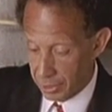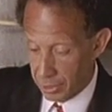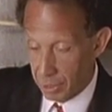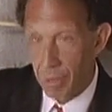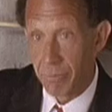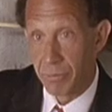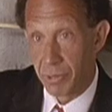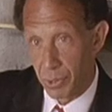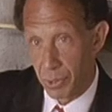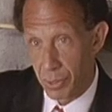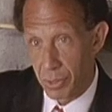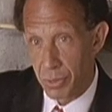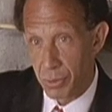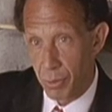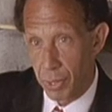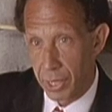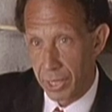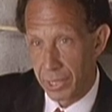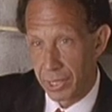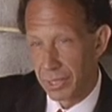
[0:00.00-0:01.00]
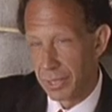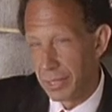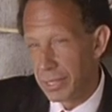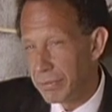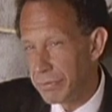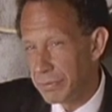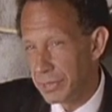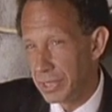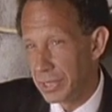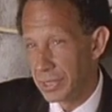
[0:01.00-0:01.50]
of the earthquake in
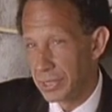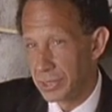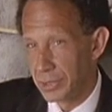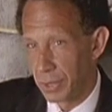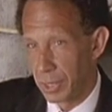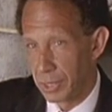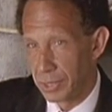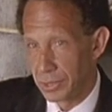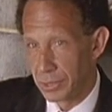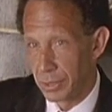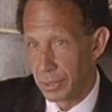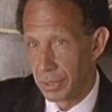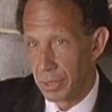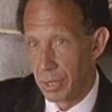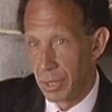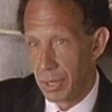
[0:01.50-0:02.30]
lifting the structure